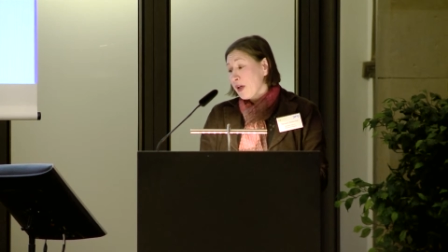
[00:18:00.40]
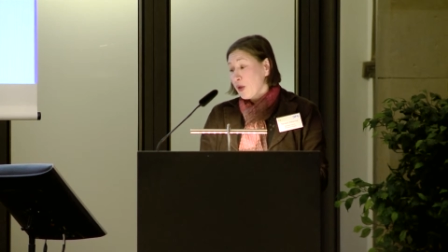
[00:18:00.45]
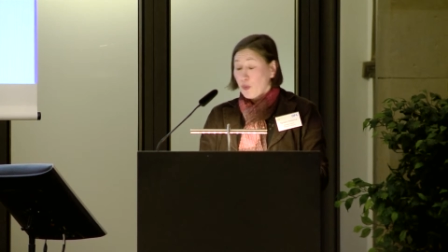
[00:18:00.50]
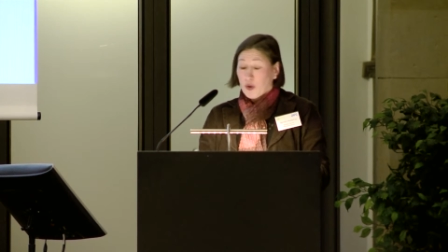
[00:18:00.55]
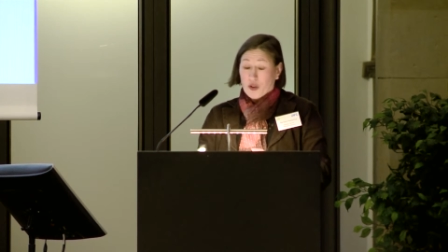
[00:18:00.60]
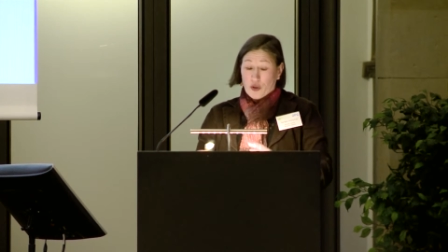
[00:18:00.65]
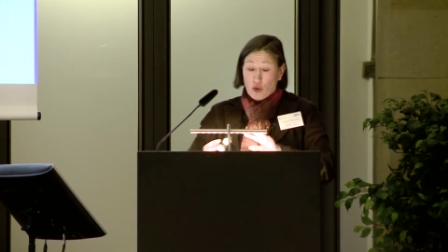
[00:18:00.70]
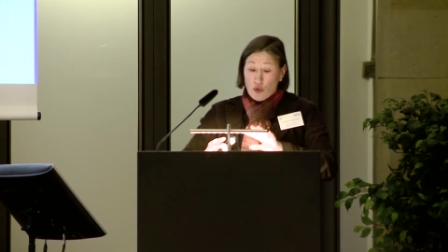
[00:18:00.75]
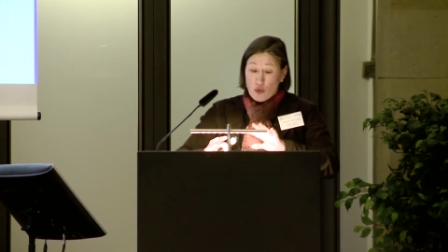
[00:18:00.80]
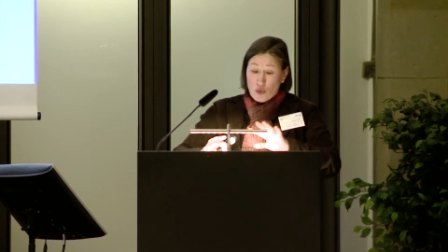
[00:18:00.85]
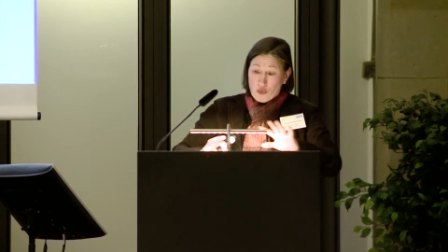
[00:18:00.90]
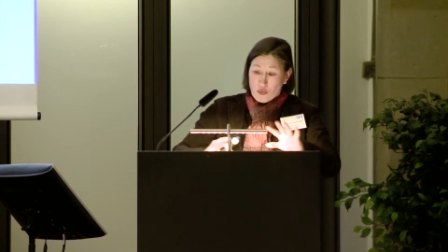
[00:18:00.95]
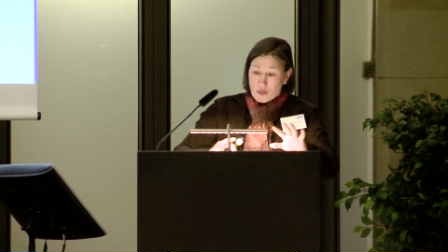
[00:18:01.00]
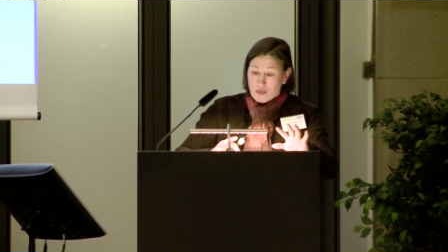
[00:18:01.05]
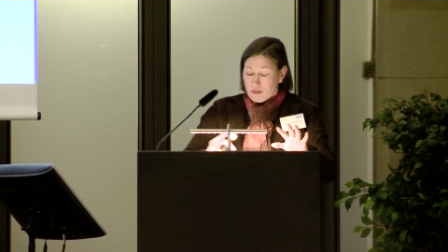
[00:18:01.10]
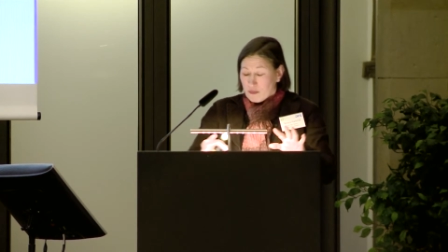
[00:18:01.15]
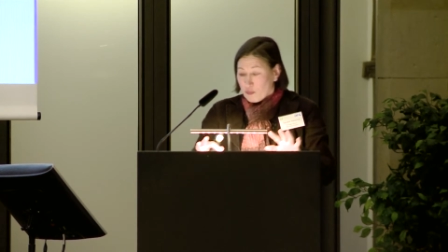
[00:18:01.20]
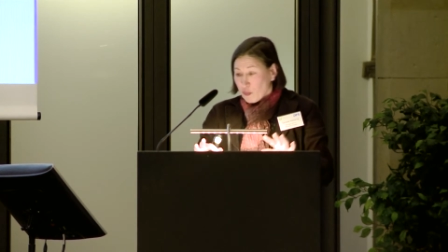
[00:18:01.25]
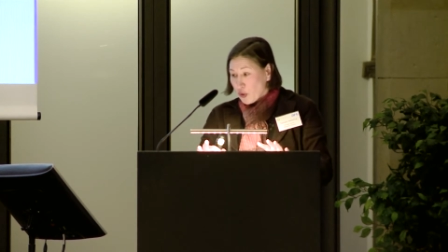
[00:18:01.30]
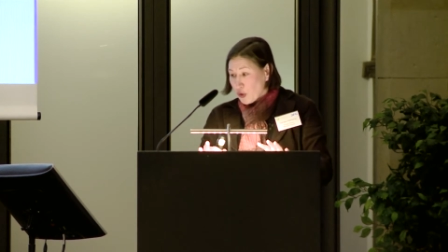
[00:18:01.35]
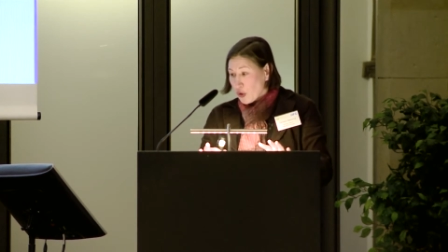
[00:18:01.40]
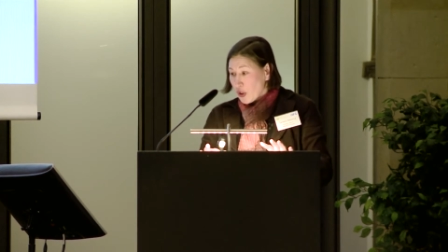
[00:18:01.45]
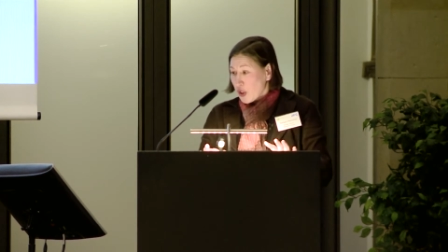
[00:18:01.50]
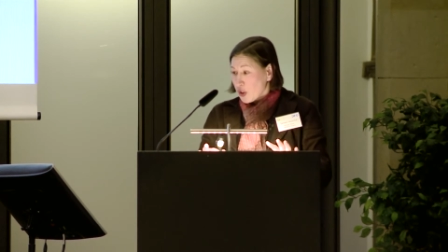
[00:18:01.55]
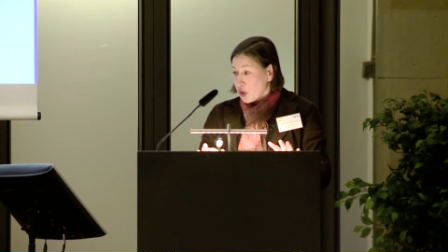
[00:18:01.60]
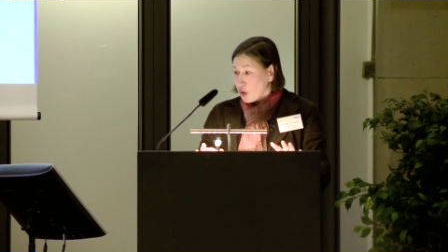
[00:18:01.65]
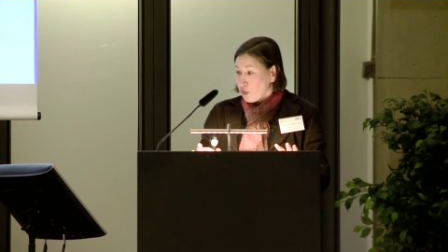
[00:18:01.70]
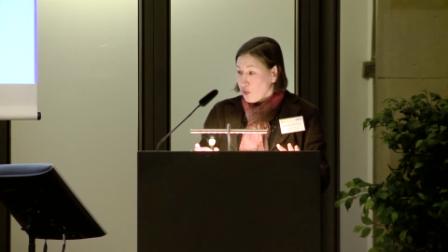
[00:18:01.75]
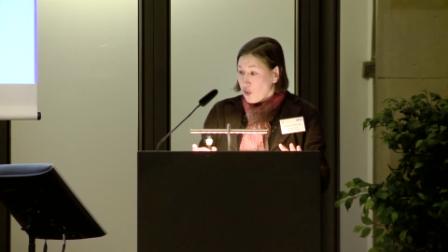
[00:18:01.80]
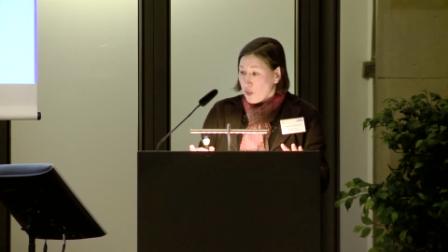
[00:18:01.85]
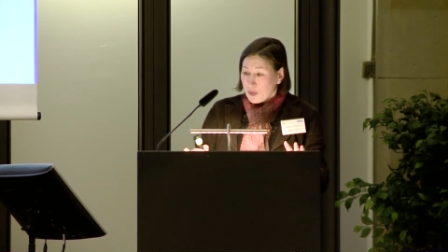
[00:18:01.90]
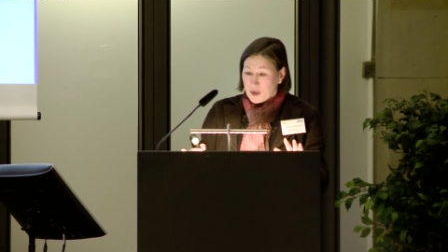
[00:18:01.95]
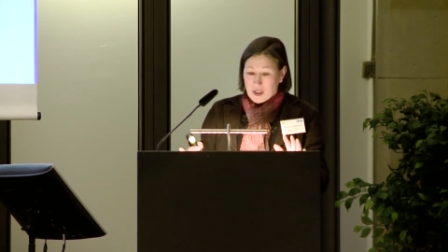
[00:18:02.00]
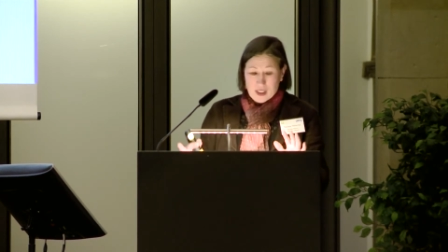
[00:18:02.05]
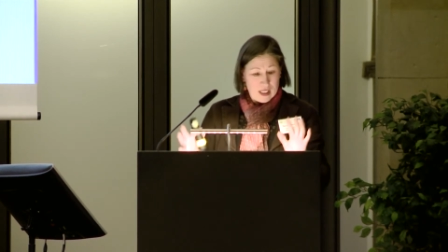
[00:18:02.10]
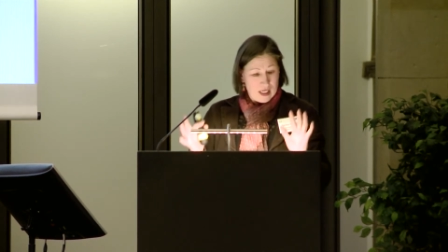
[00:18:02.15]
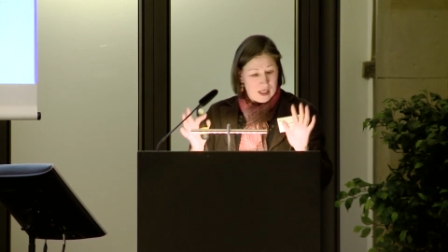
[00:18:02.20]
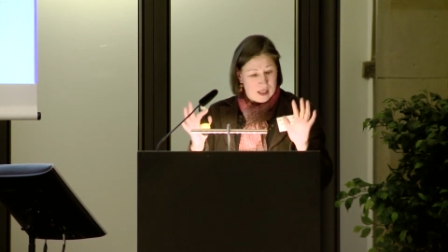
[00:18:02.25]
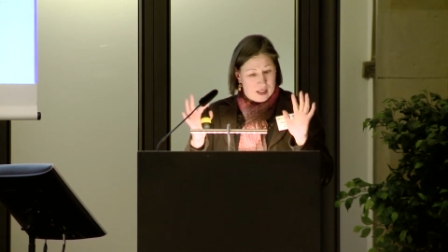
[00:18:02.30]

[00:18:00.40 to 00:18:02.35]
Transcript: there were two research groups.